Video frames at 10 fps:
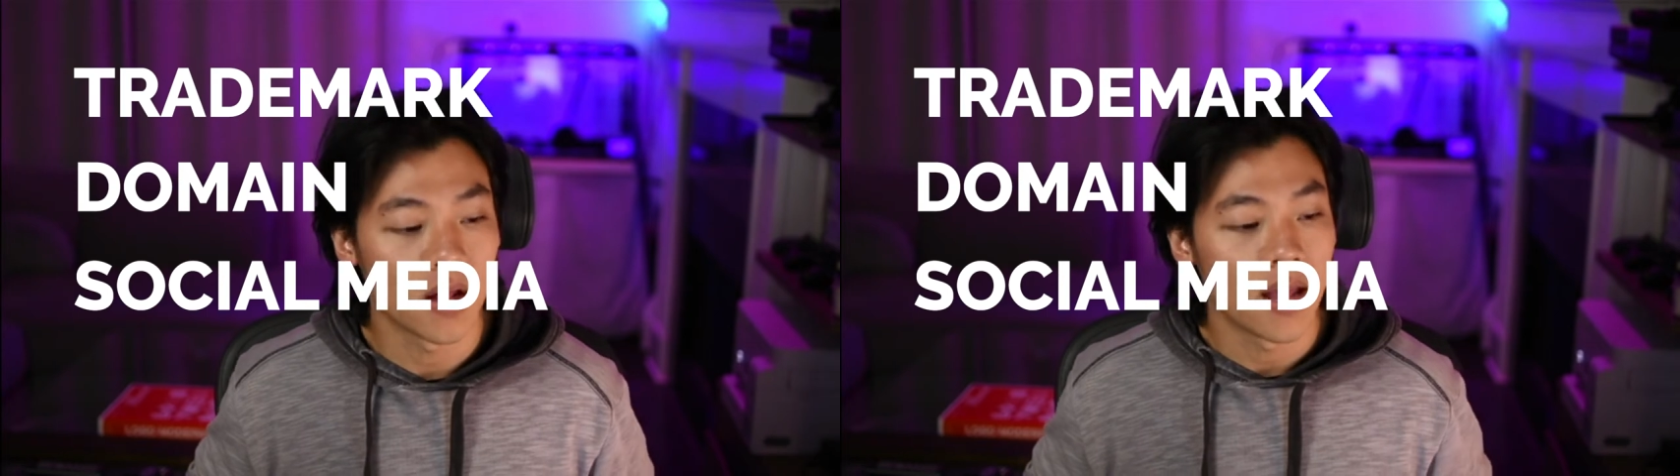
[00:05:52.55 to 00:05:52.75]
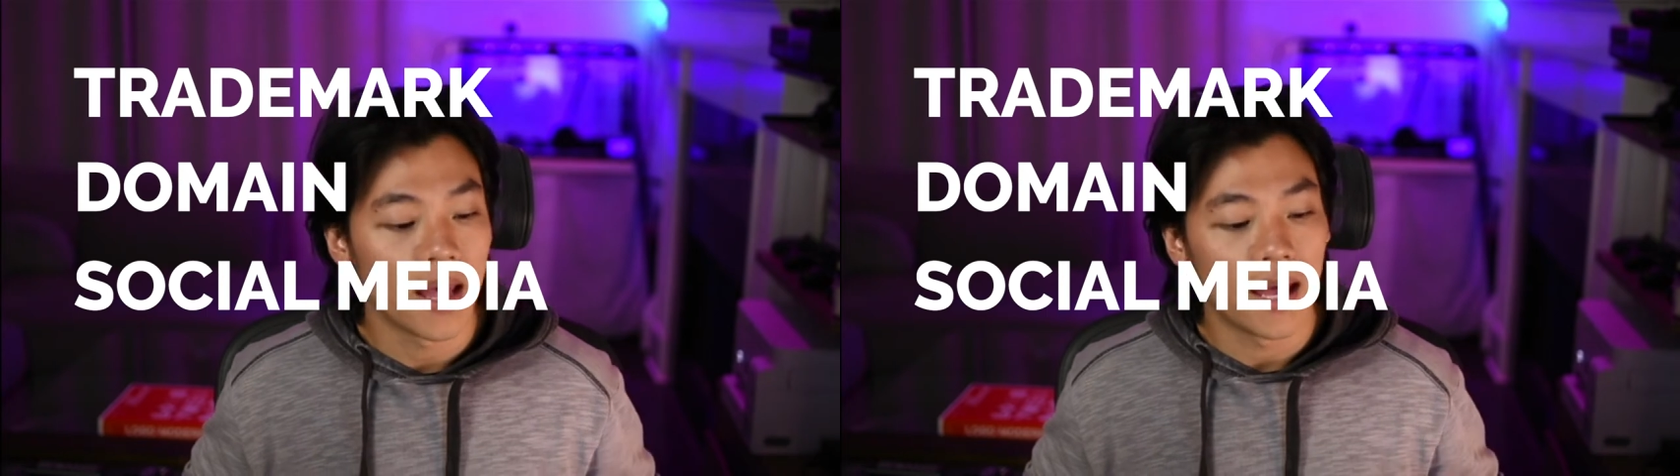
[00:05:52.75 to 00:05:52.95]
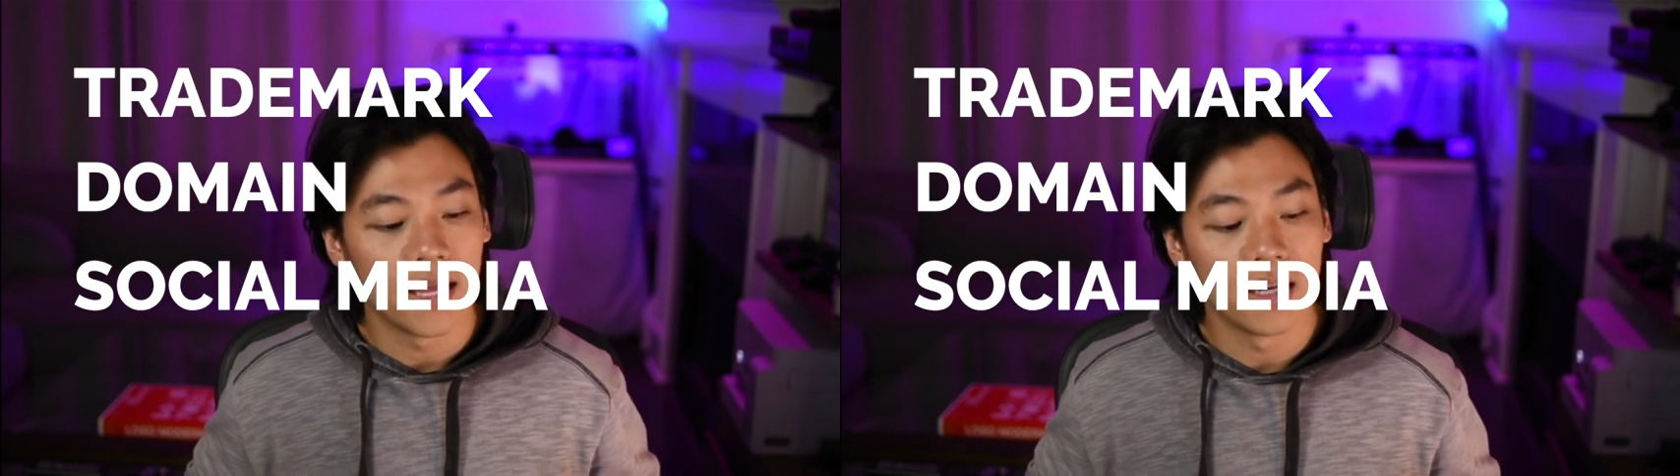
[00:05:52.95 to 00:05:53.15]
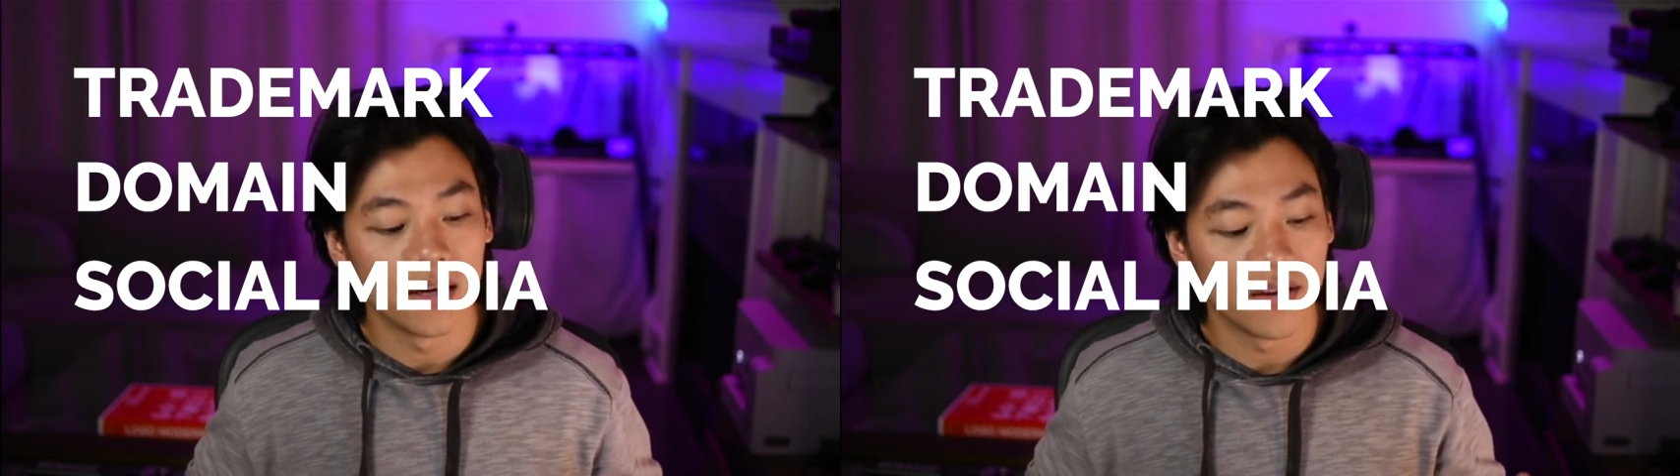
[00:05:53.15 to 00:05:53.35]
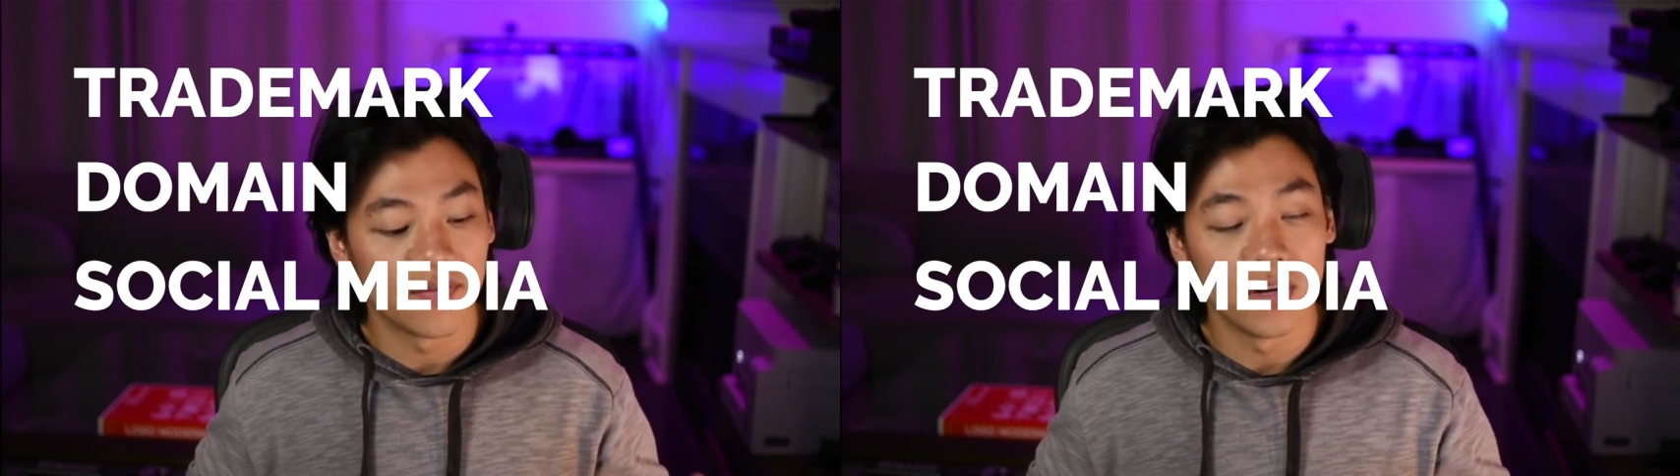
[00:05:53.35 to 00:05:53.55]
And uh,
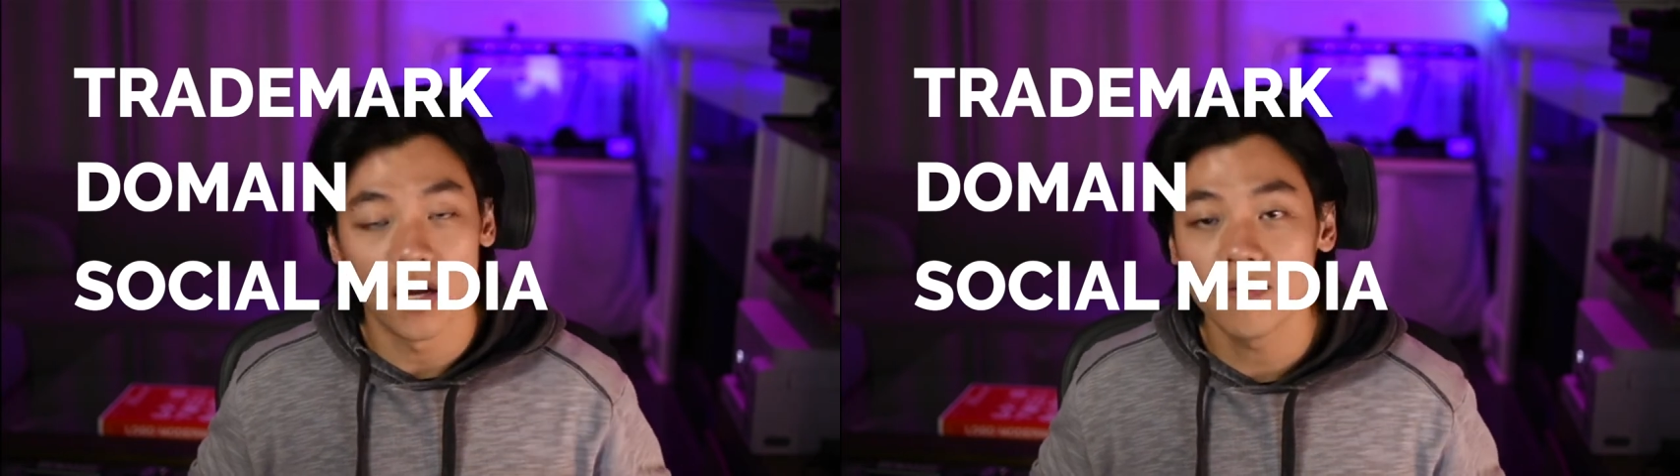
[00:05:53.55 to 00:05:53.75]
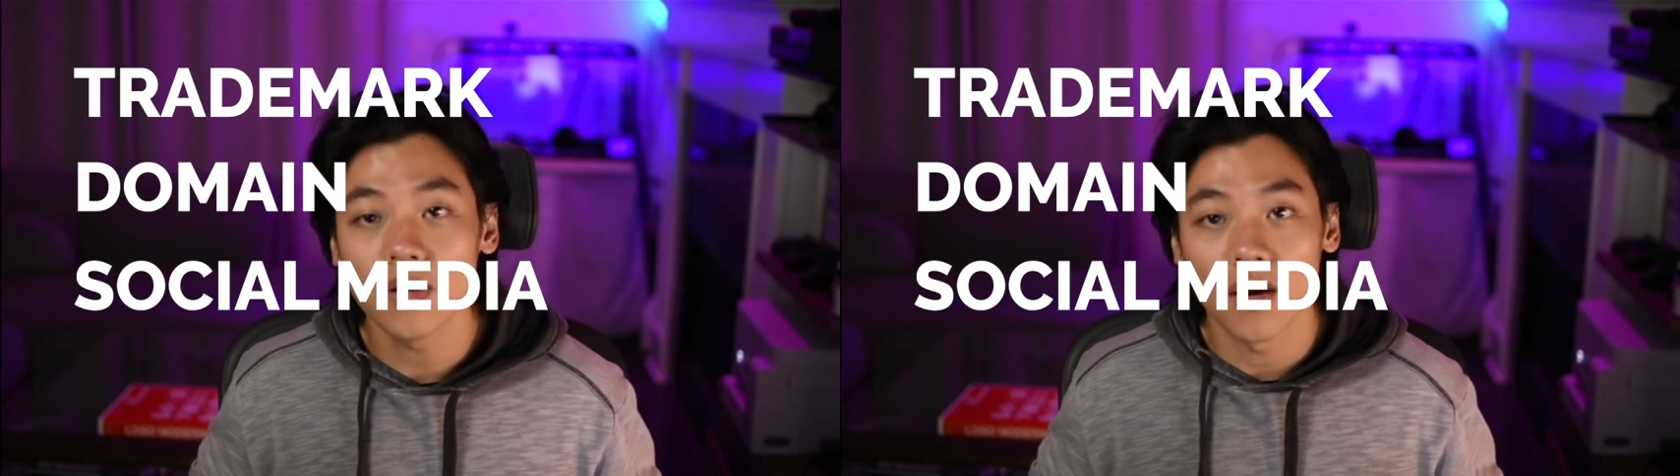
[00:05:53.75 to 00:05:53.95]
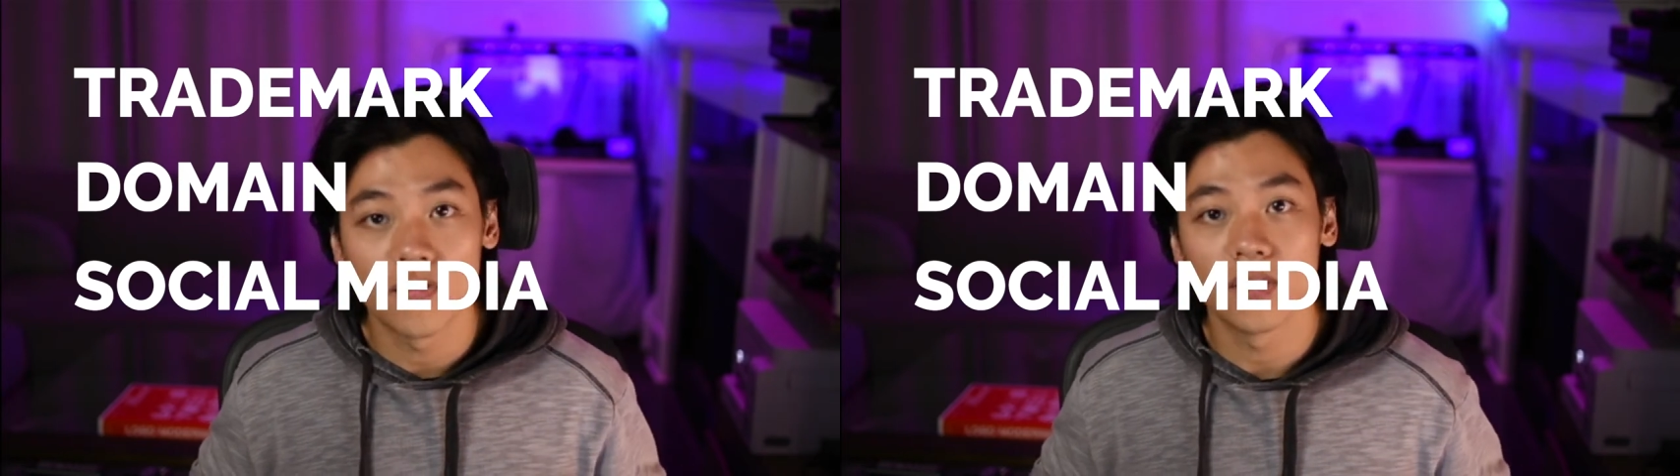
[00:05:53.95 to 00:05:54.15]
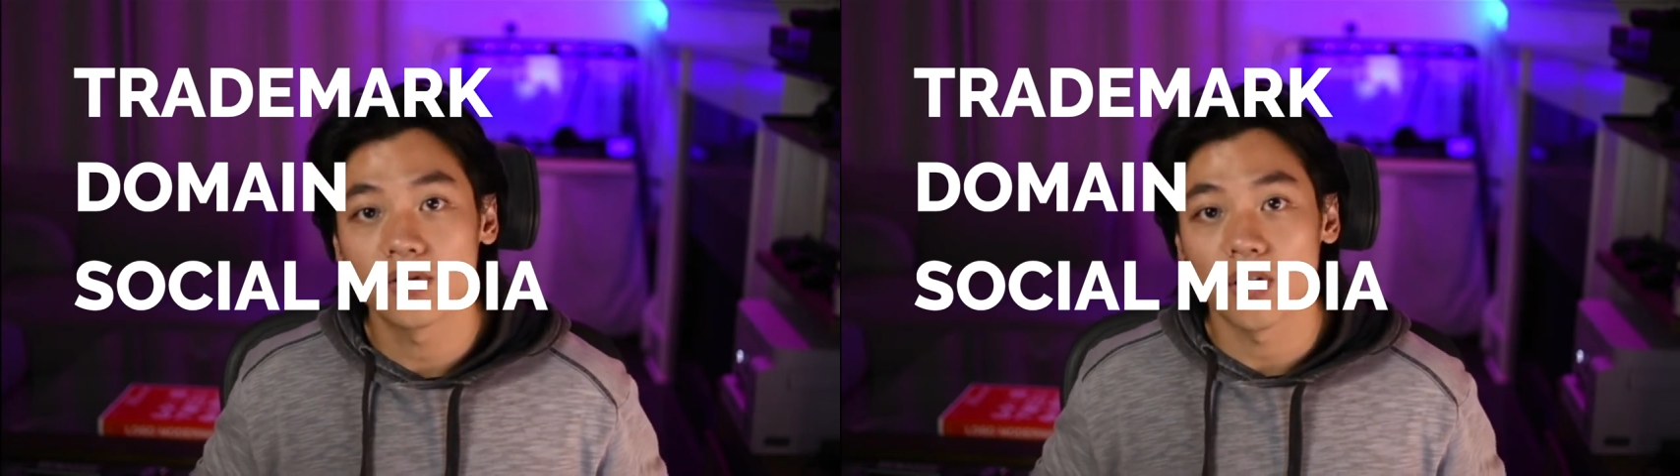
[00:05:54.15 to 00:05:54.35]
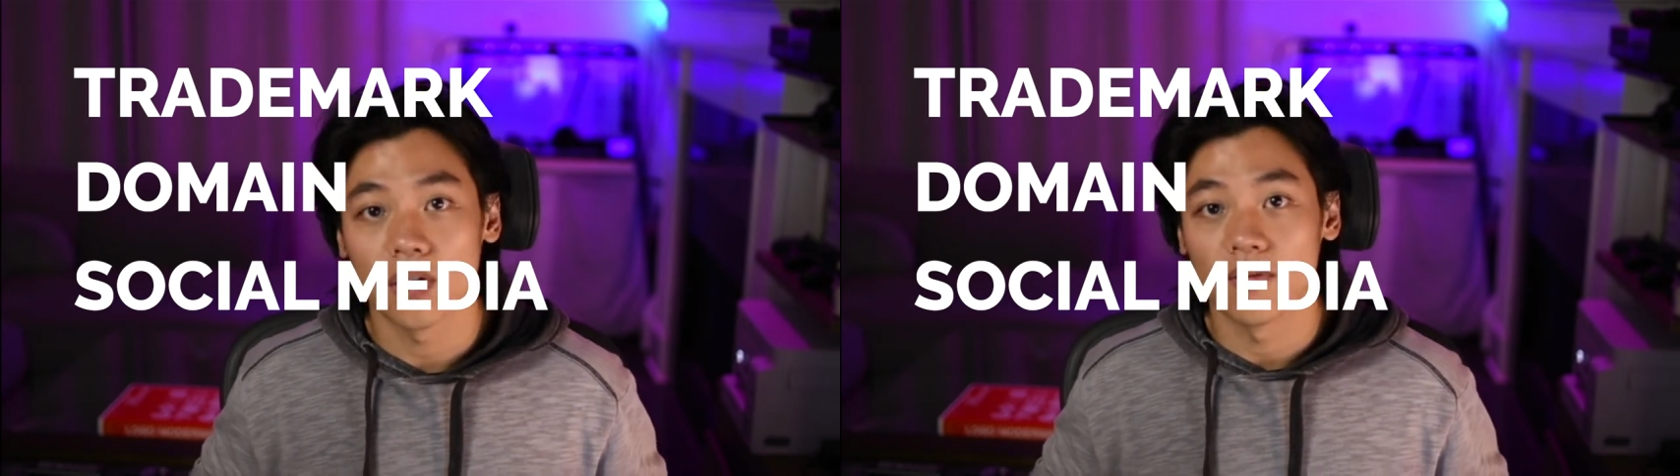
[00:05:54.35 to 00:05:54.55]
if none of those
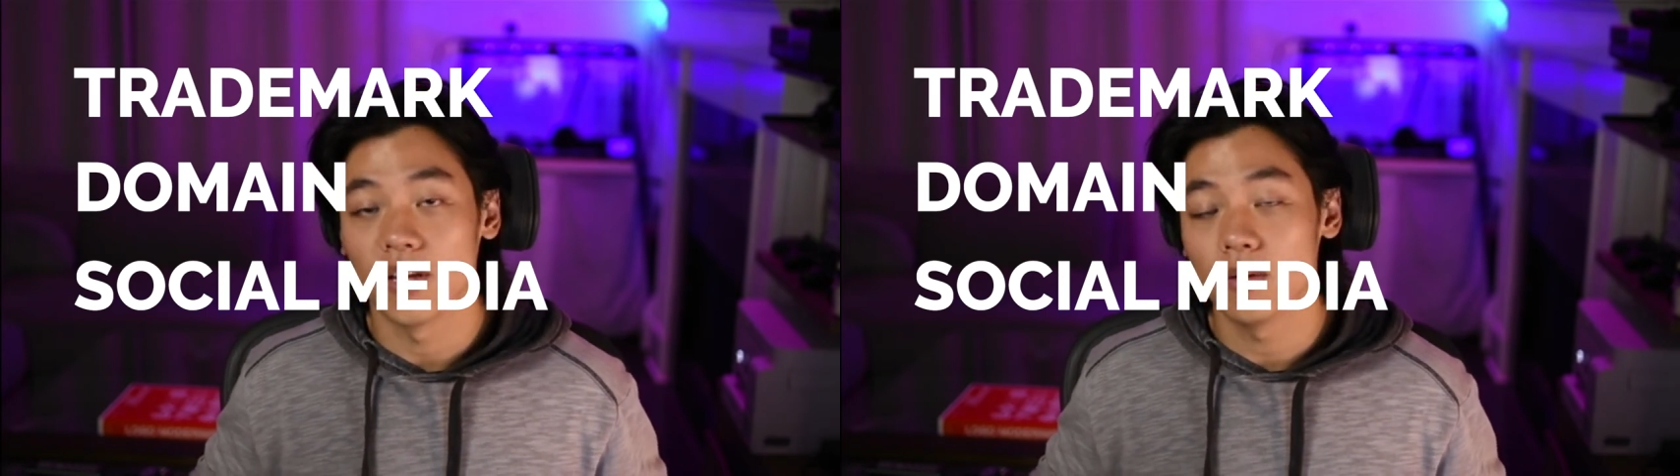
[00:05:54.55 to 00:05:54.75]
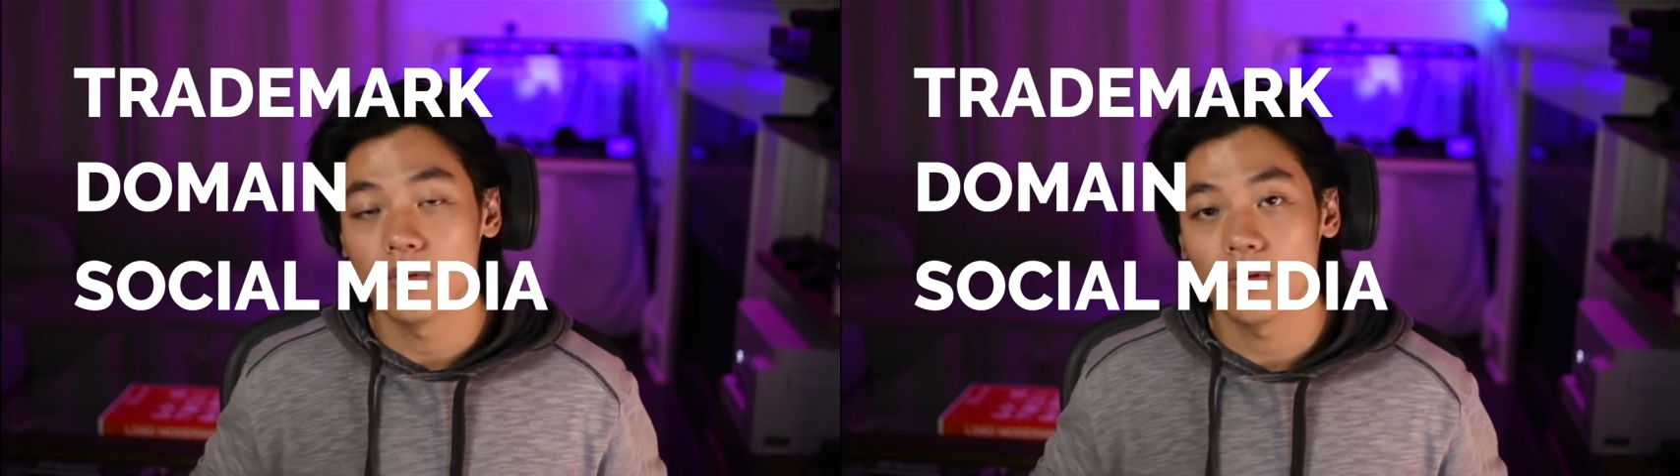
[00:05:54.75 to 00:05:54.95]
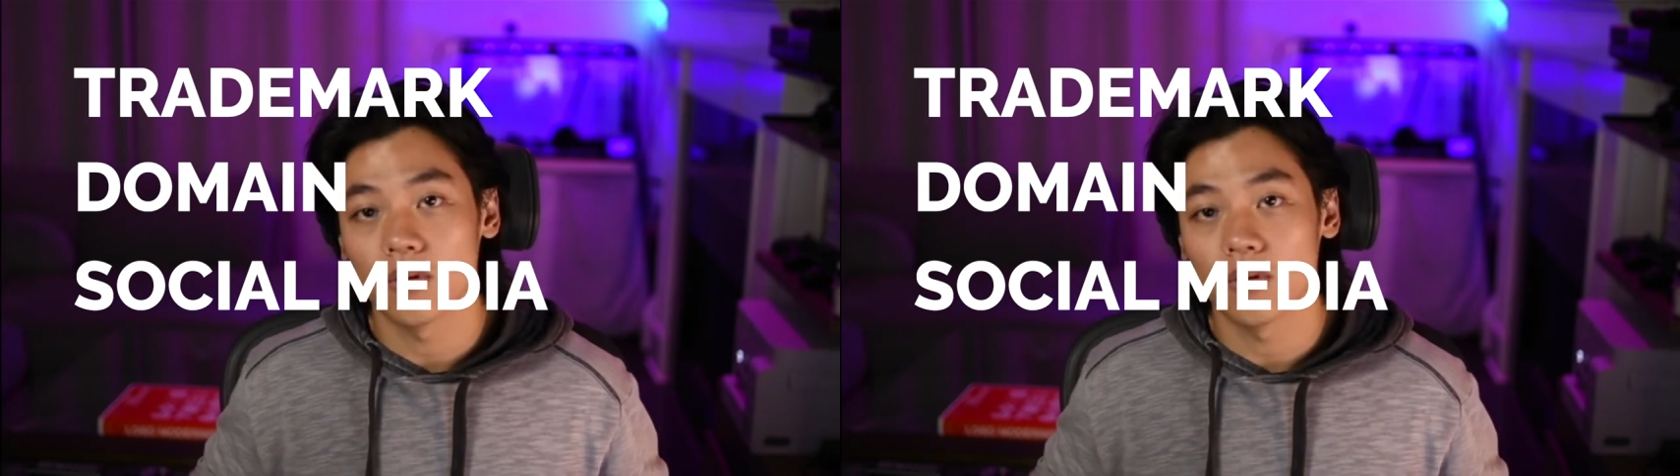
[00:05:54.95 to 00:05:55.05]
are available,